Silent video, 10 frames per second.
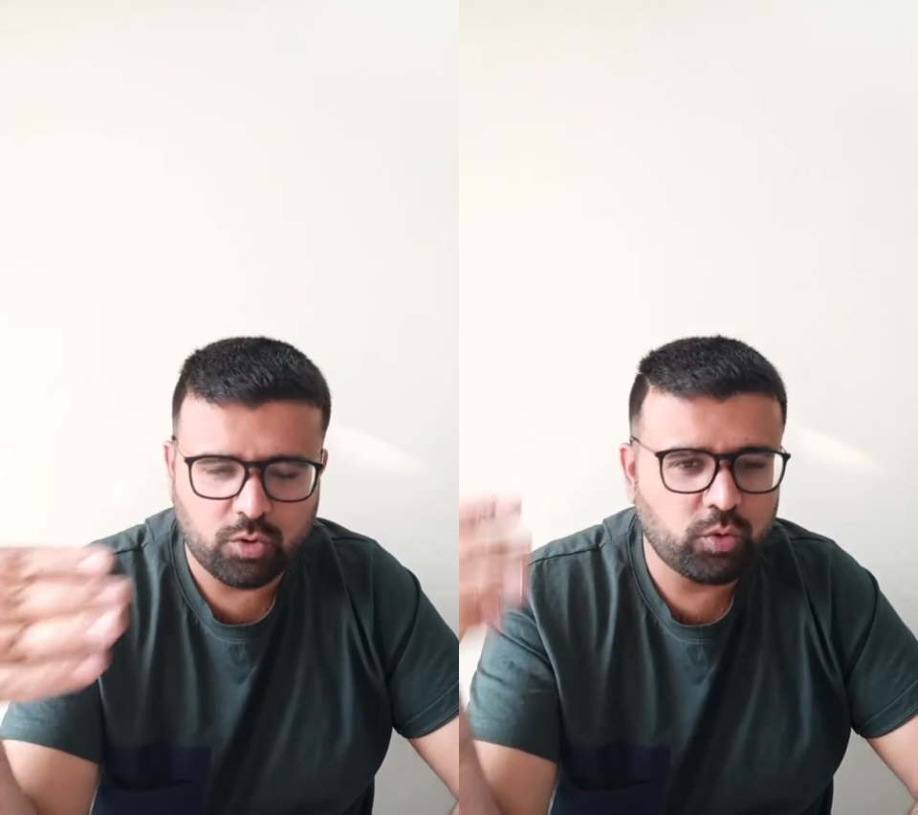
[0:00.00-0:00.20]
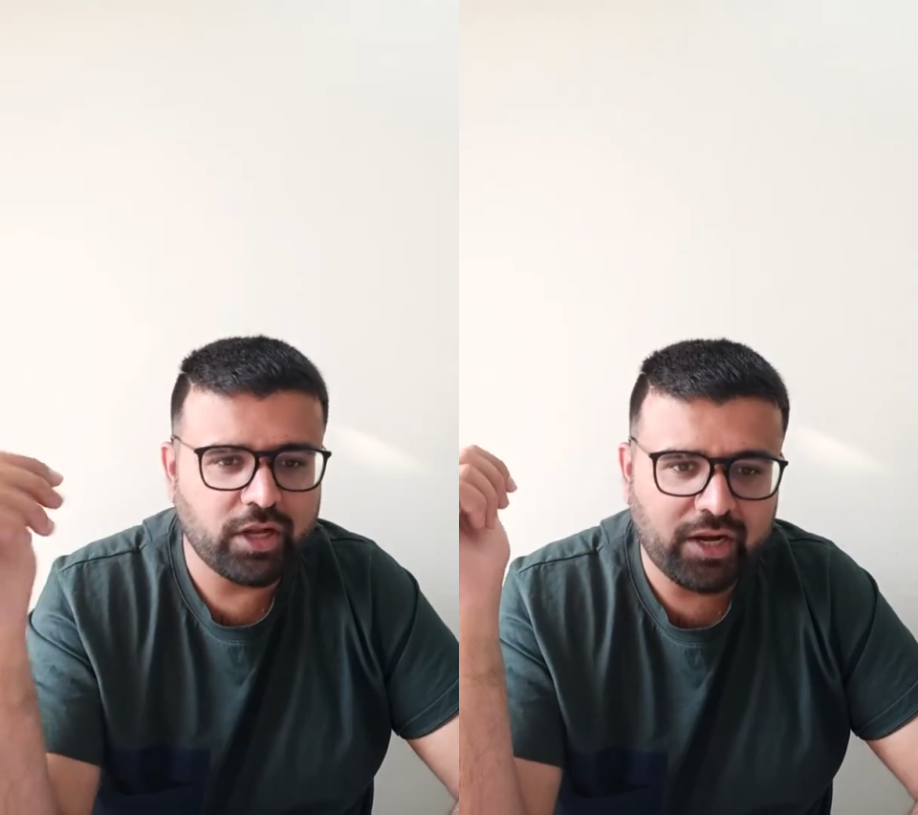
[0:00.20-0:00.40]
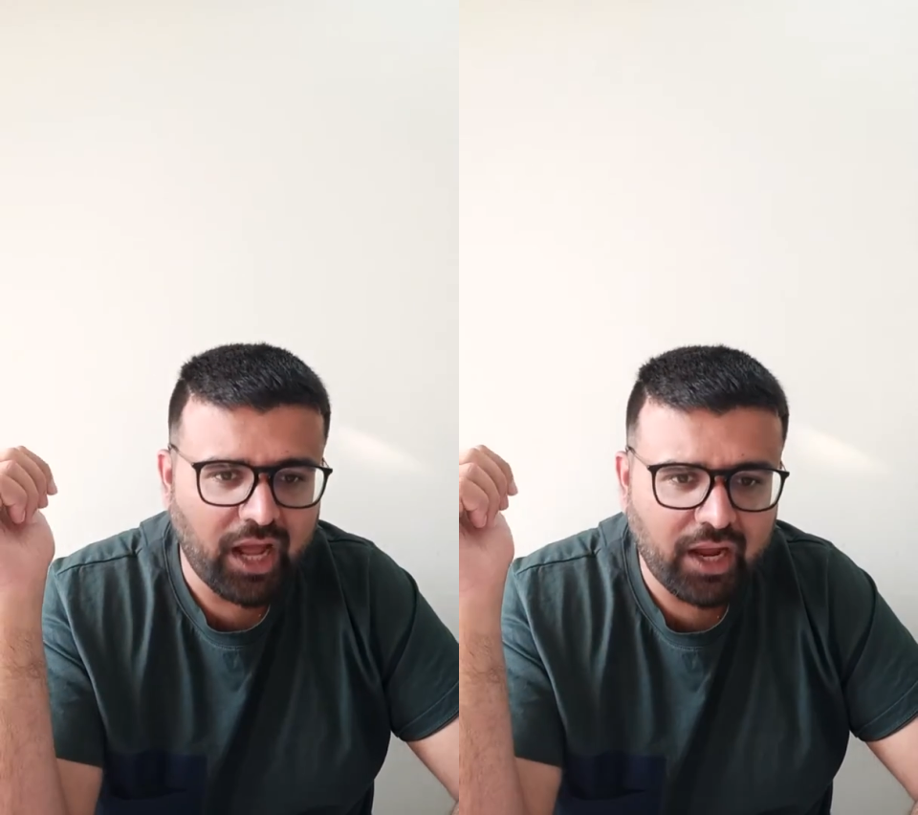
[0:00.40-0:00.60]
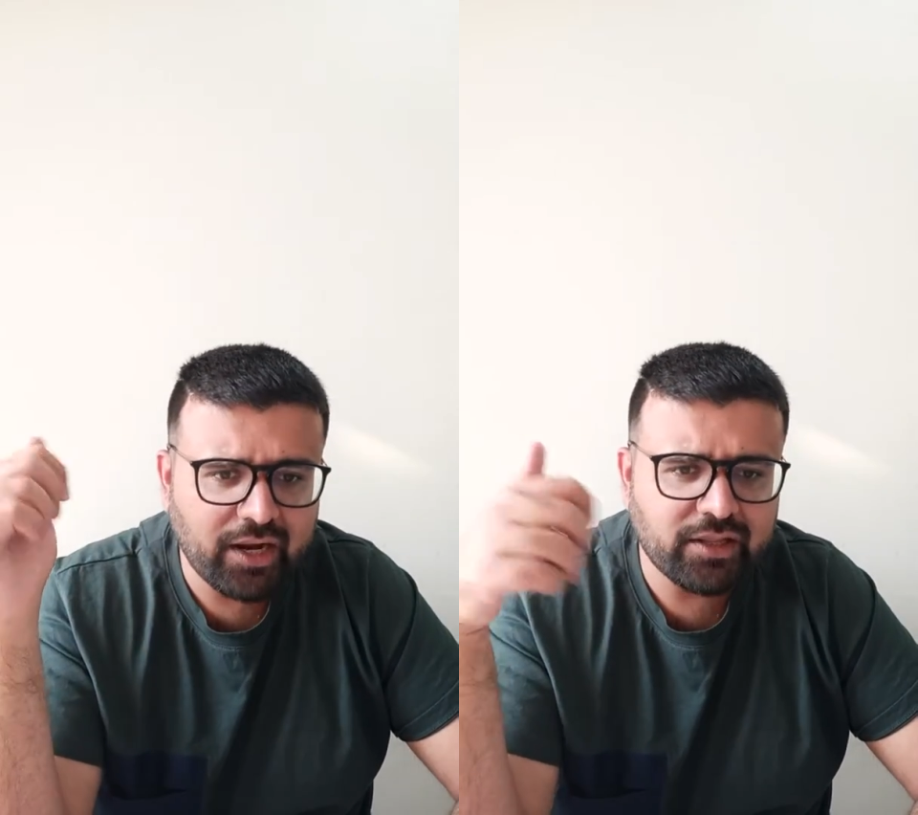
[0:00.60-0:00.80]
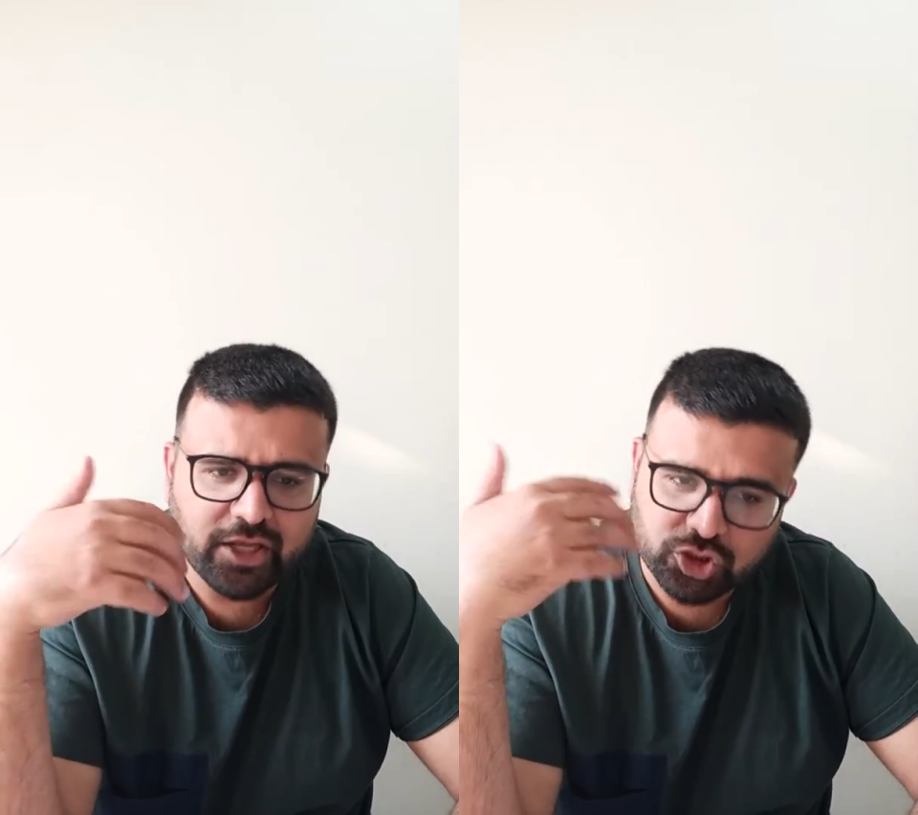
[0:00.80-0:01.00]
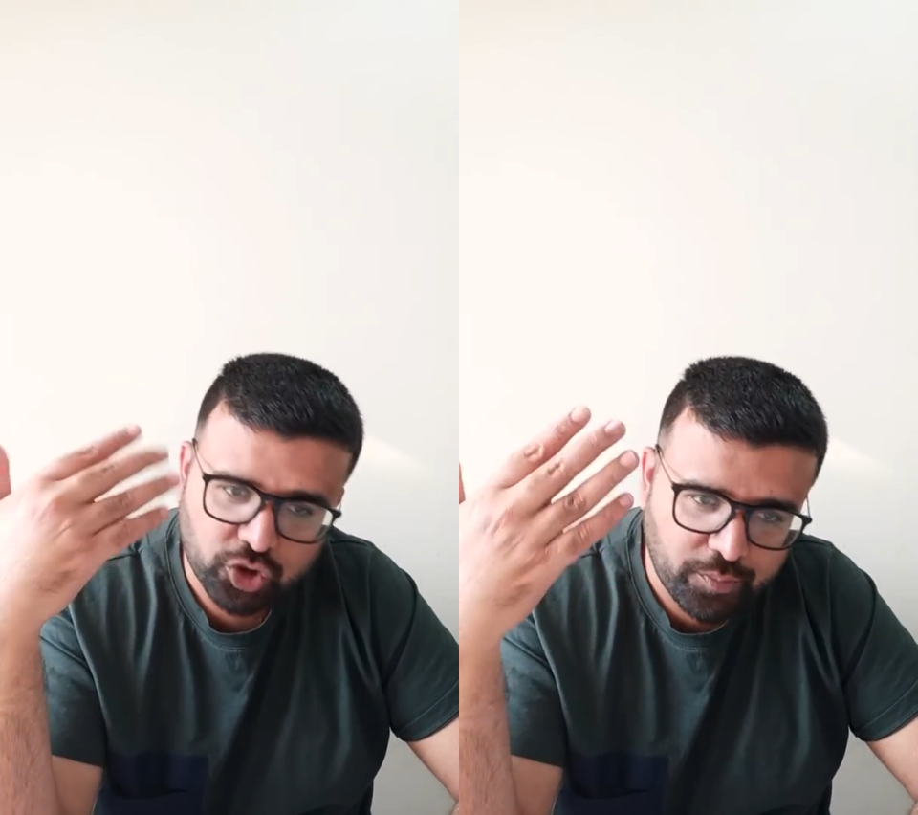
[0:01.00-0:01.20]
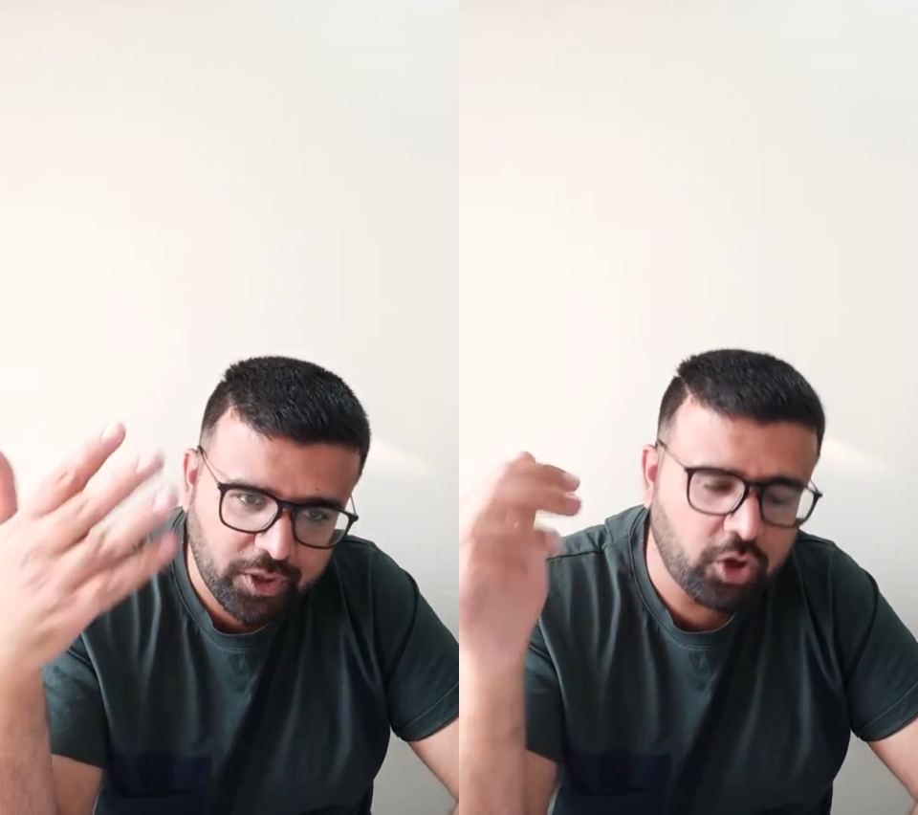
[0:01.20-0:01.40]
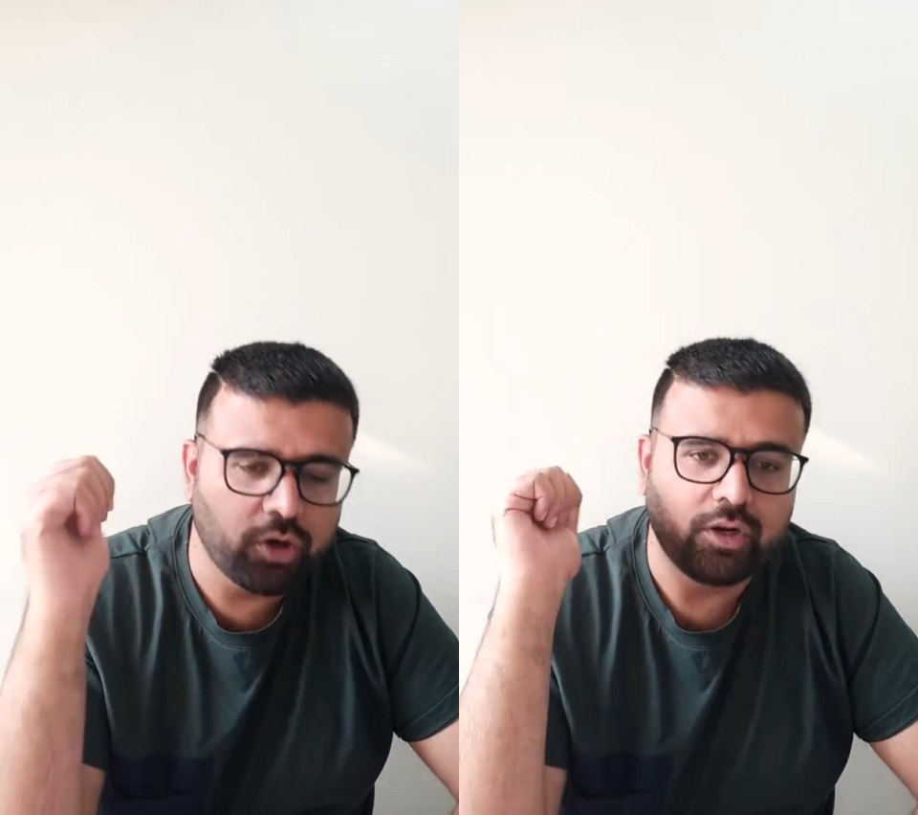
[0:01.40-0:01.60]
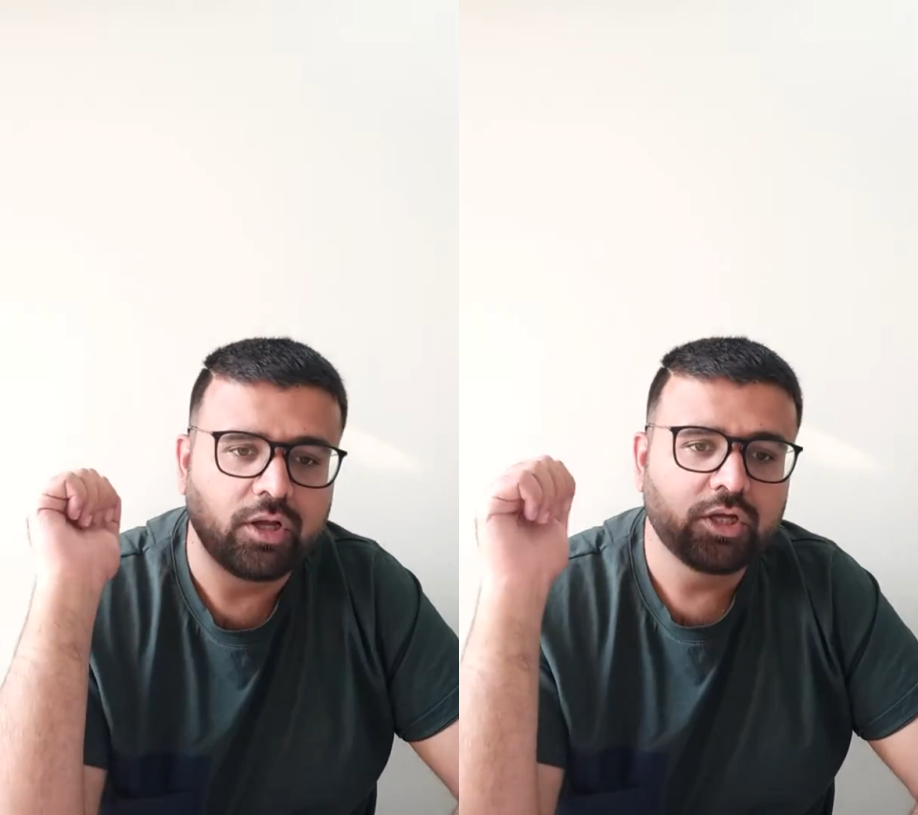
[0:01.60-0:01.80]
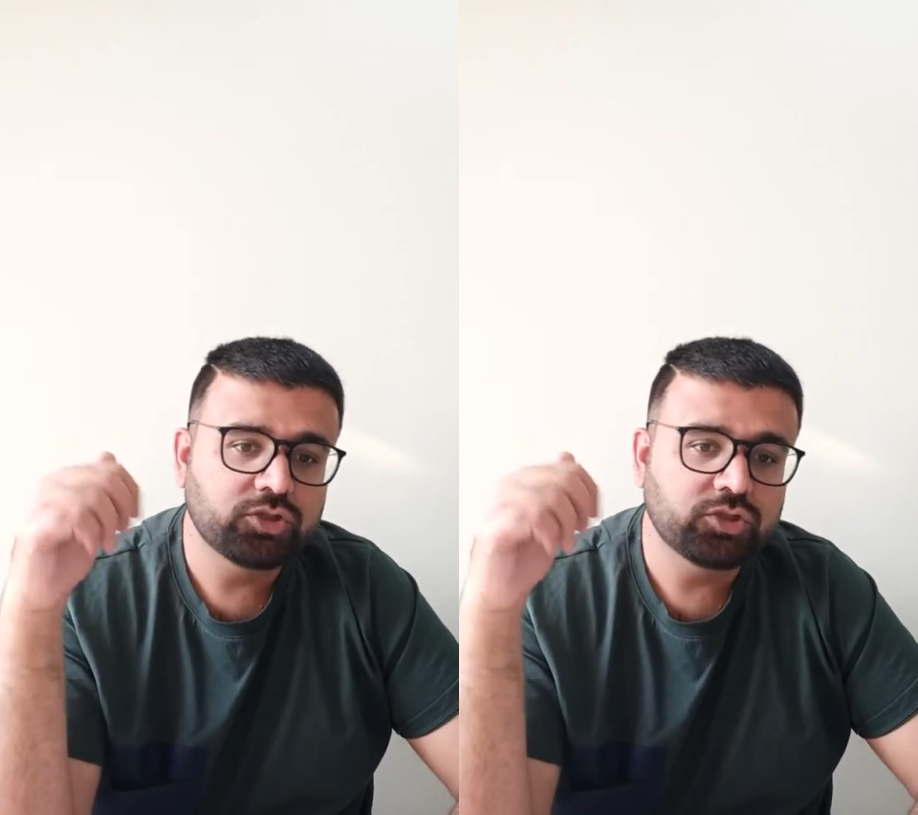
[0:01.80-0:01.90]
to their target, they should be good.